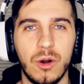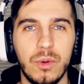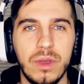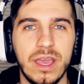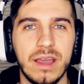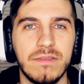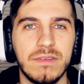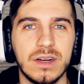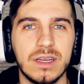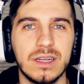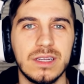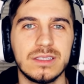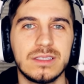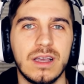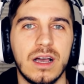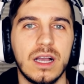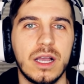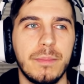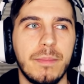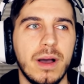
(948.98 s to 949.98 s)
Are we ever gonna
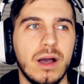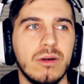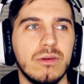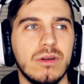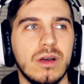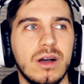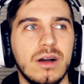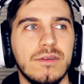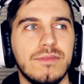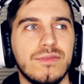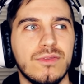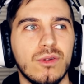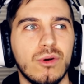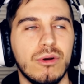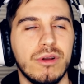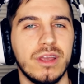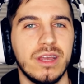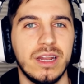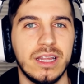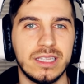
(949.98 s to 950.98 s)
talk about uh,
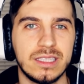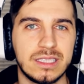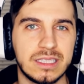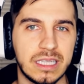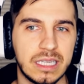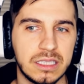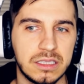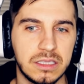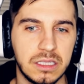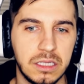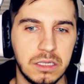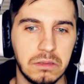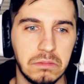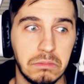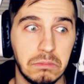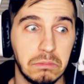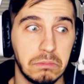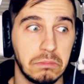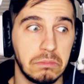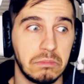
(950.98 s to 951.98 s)
Florian and Stacey?
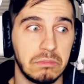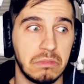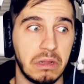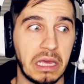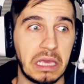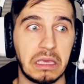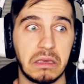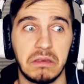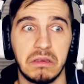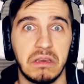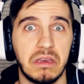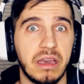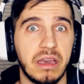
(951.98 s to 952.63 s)
Like,